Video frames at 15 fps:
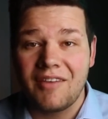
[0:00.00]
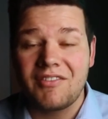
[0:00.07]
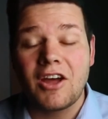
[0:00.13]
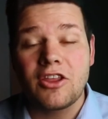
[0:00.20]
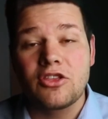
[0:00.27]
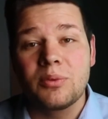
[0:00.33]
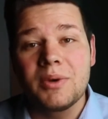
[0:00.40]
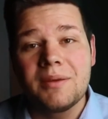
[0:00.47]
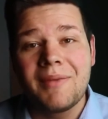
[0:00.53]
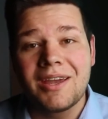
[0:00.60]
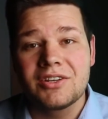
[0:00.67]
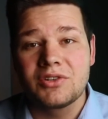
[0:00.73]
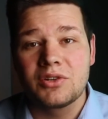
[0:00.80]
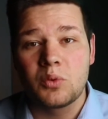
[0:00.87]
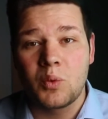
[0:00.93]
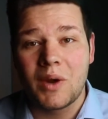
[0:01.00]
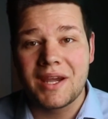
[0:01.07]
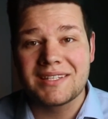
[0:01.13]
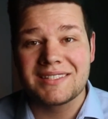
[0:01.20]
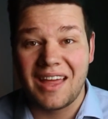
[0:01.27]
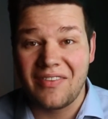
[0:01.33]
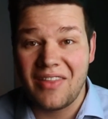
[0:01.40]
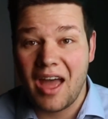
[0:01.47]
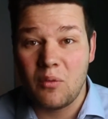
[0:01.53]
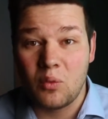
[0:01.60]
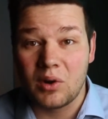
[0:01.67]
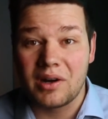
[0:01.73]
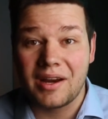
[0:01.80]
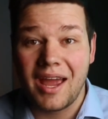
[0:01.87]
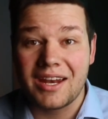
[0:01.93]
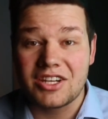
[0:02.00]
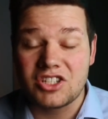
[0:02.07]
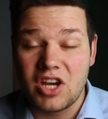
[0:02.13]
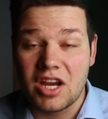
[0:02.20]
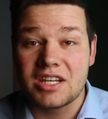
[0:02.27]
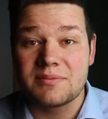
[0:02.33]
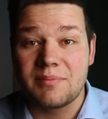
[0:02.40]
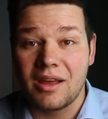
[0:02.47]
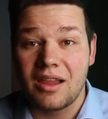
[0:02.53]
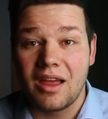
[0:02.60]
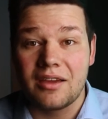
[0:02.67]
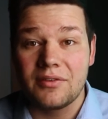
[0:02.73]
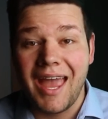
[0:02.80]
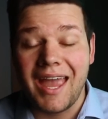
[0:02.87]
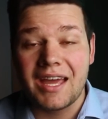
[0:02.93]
I've got three major ways that work had changed my life,